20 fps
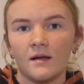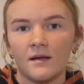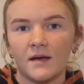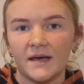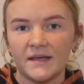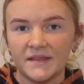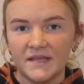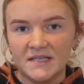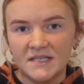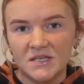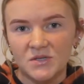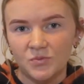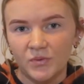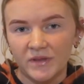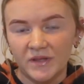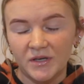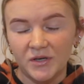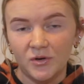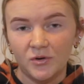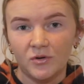And this is when
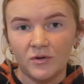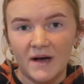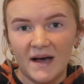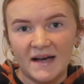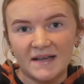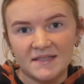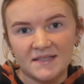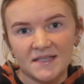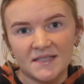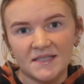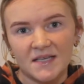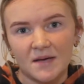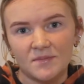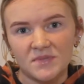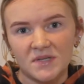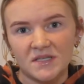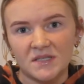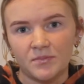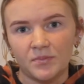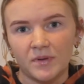the Google AdSense comes
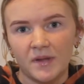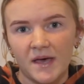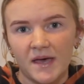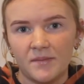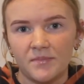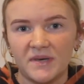into play,